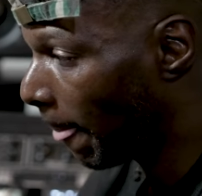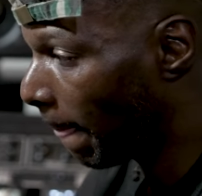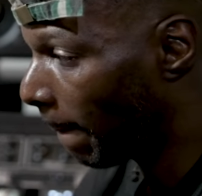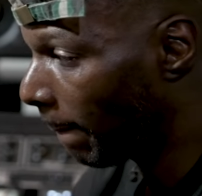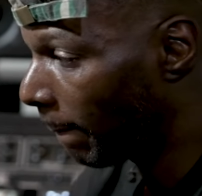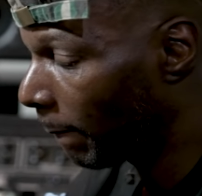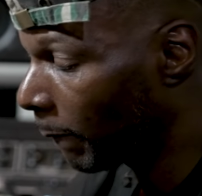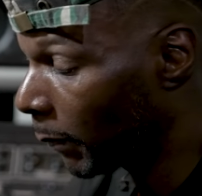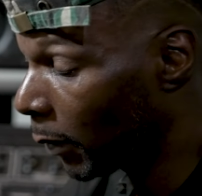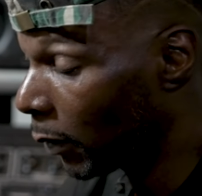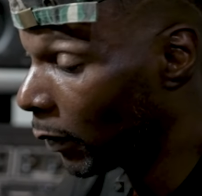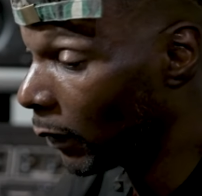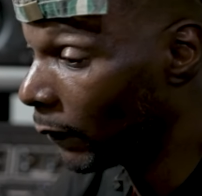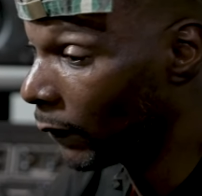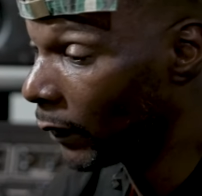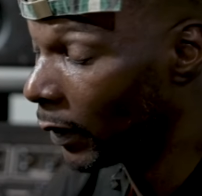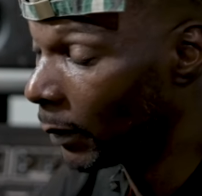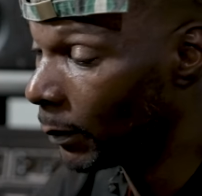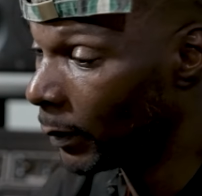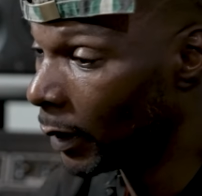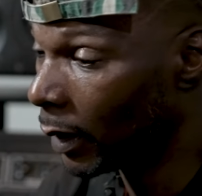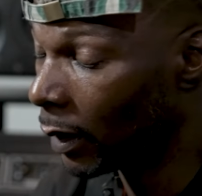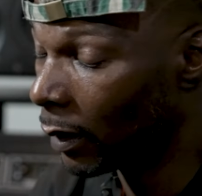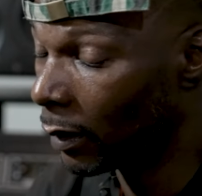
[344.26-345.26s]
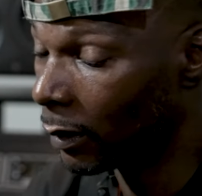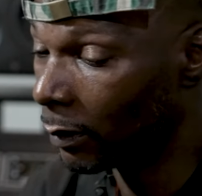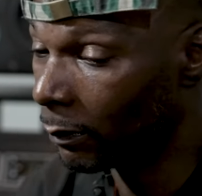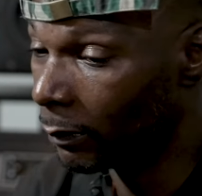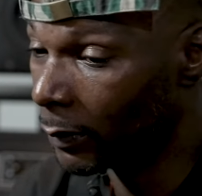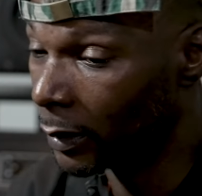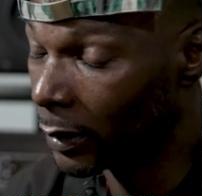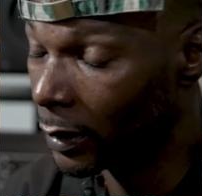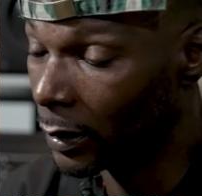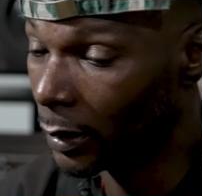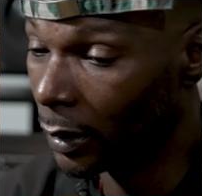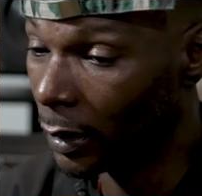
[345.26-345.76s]
Bro, if I'm not
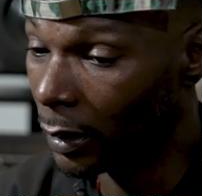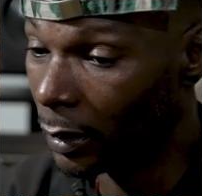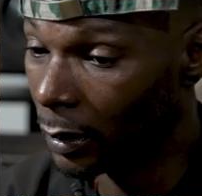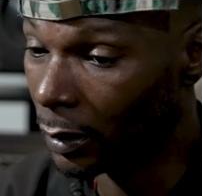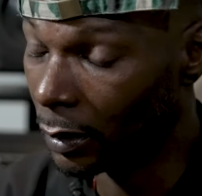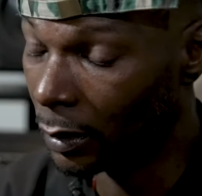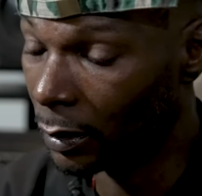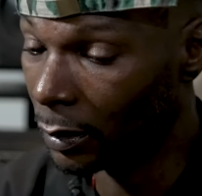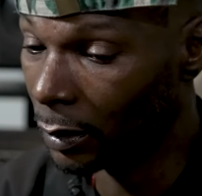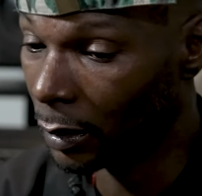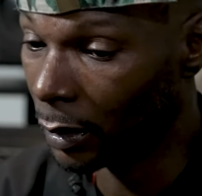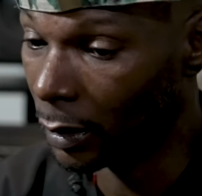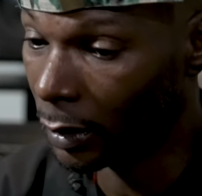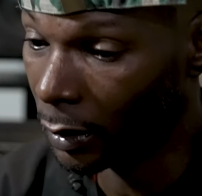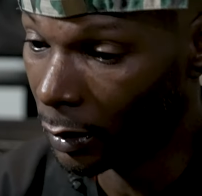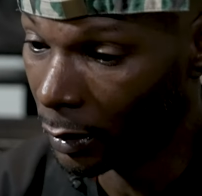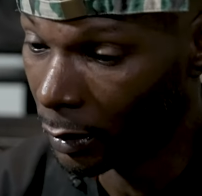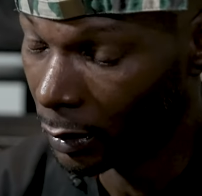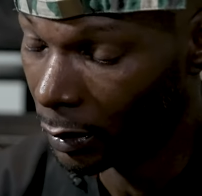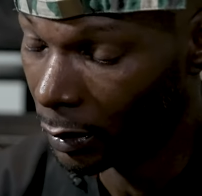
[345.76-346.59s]
mistaken, like,